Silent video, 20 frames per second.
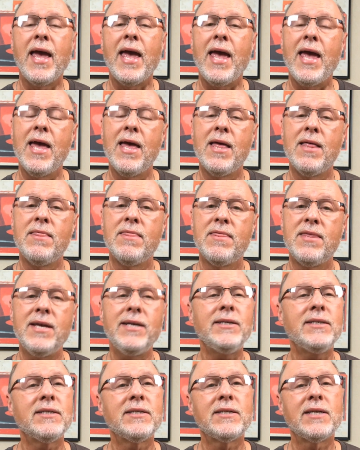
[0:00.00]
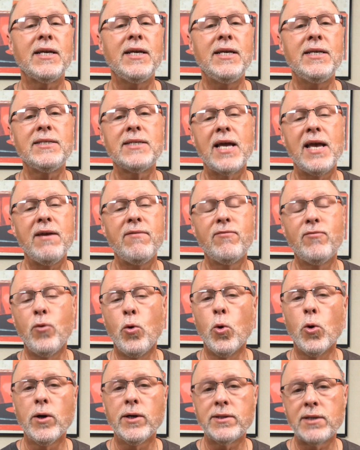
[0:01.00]
And this is a
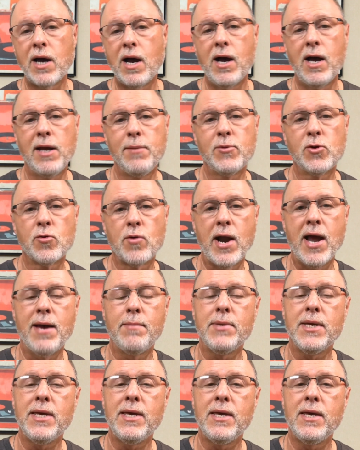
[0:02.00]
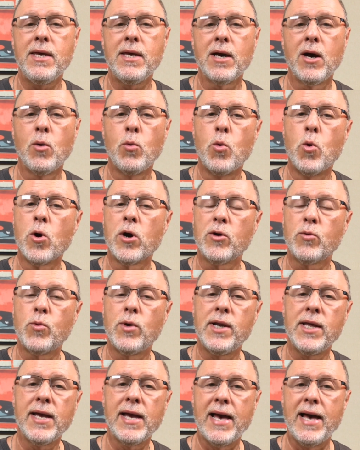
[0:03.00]
4-time Grammy
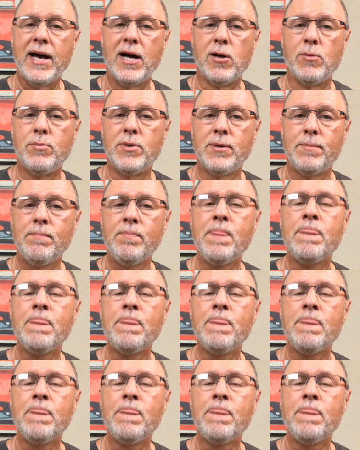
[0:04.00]
award-winning album.